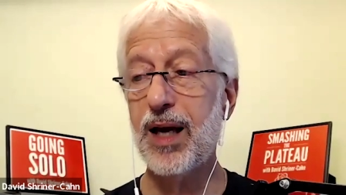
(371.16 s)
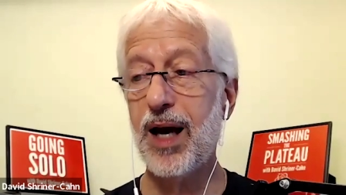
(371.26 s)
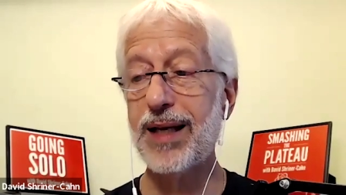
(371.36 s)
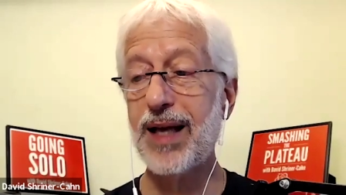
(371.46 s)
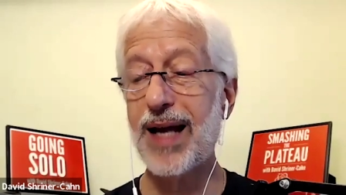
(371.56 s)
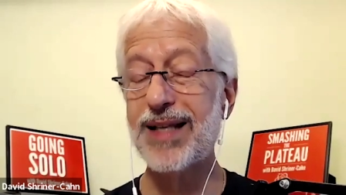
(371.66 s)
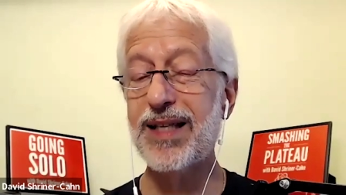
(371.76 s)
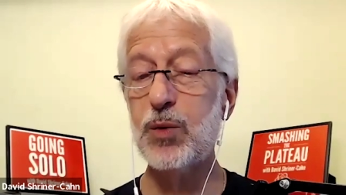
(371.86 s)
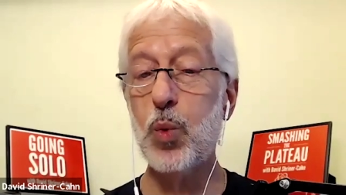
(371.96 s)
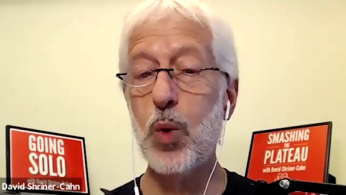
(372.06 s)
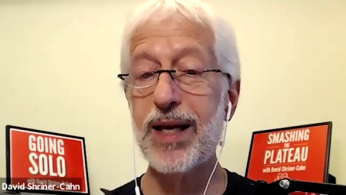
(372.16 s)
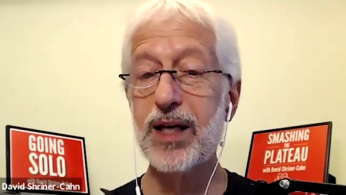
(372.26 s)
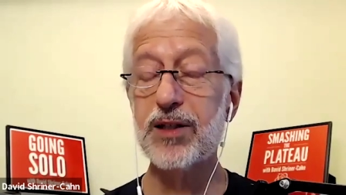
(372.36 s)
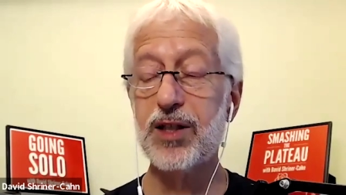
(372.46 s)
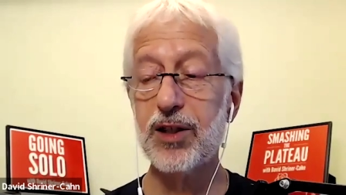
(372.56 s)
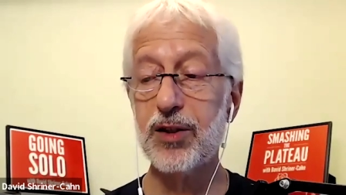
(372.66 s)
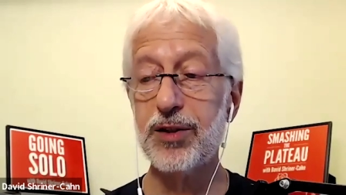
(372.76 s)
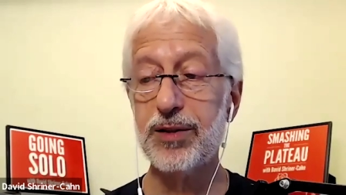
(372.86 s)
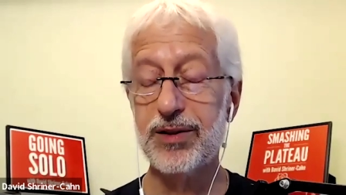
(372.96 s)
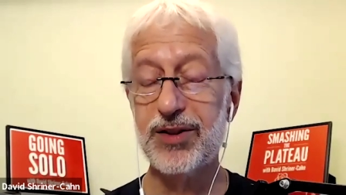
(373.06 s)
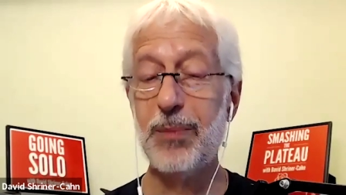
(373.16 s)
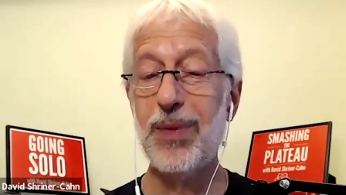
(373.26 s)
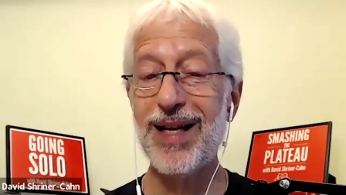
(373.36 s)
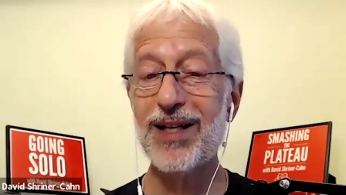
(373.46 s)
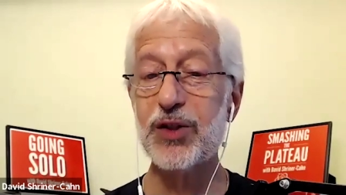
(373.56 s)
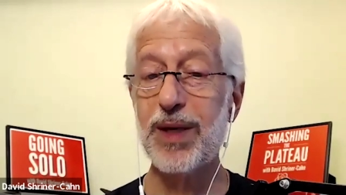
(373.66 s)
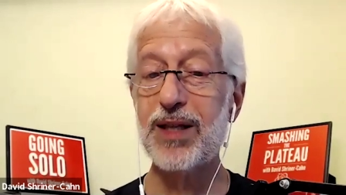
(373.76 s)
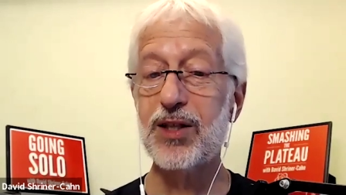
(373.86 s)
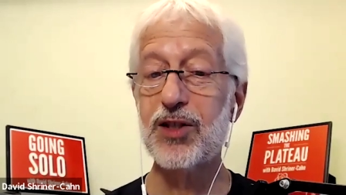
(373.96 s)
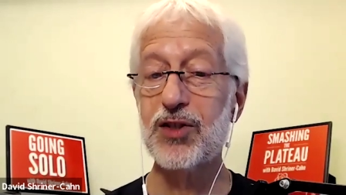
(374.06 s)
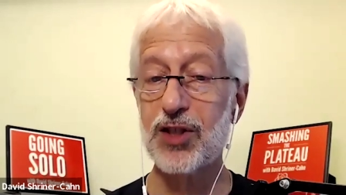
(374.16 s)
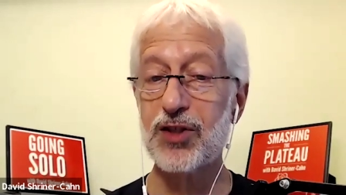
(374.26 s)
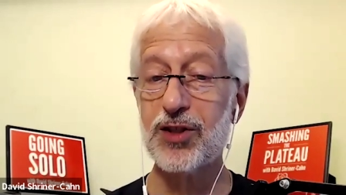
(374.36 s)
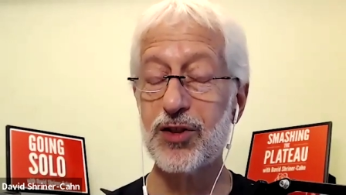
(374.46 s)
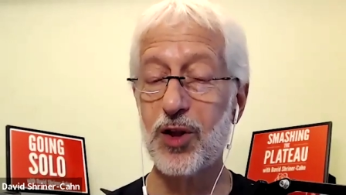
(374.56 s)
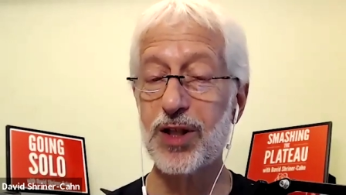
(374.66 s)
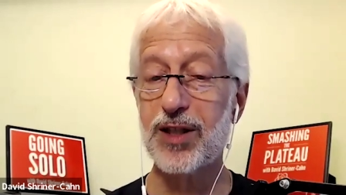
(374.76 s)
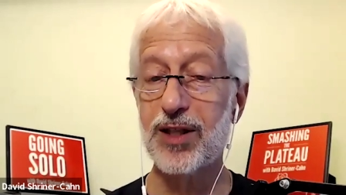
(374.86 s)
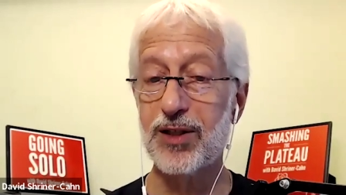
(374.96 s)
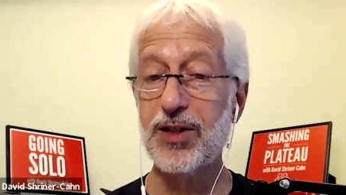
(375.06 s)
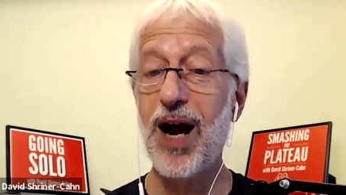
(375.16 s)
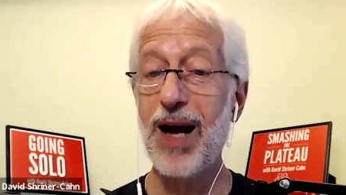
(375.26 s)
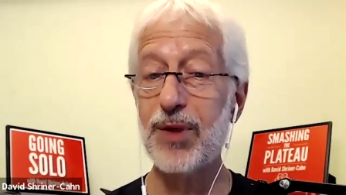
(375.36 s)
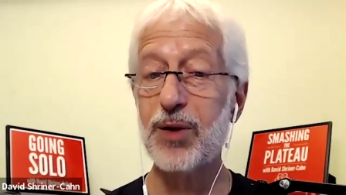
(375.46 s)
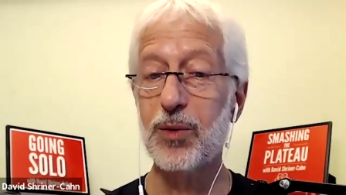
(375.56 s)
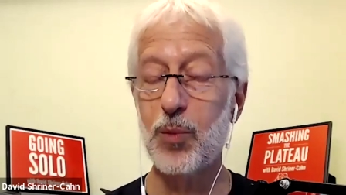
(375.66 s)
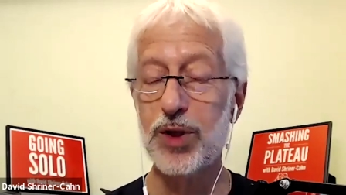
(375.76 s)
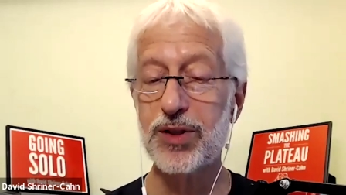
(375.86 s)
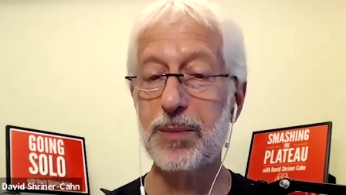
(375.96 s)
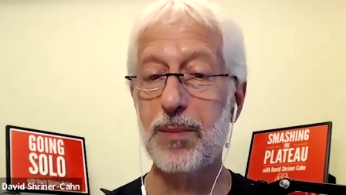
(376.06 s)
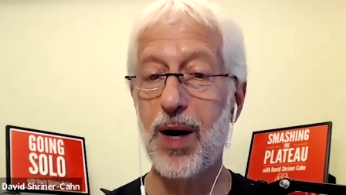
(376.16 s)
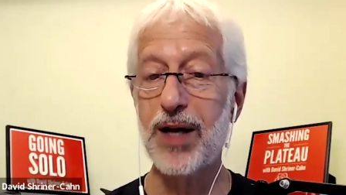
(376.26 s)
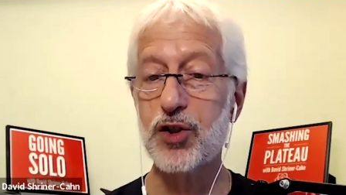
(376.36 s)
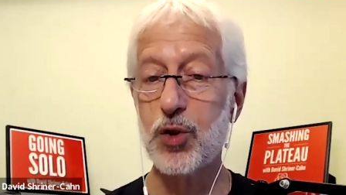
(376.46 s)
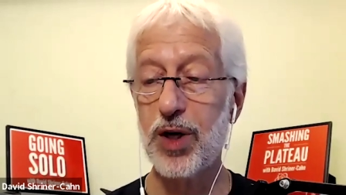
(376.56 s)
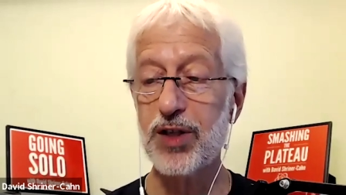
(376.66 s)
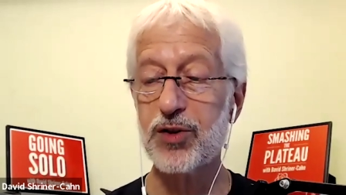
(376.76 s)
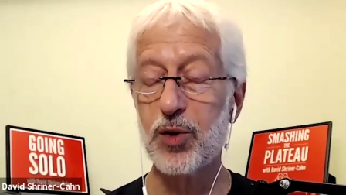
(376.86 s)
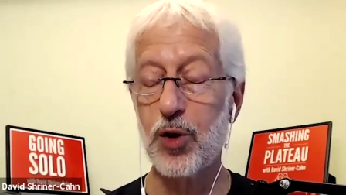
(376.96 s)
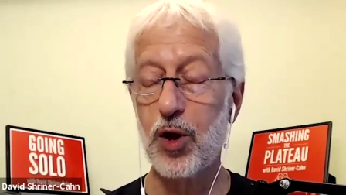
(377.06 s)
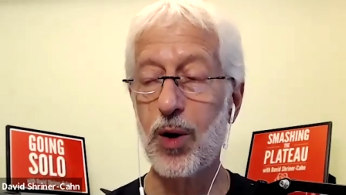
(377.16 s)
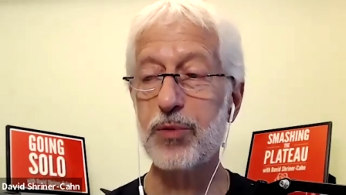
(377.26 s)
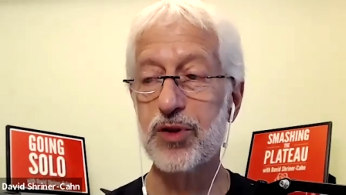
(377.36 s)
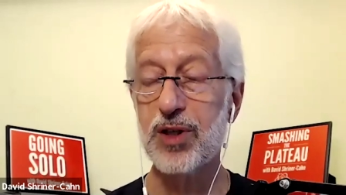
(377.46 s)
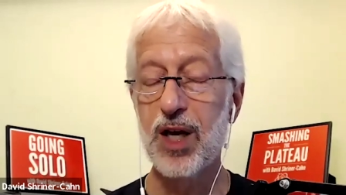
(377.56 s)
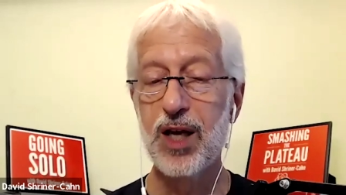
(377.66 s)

I, I did wait until somebody else made the decision so that the timing wasn't my choice, although I was,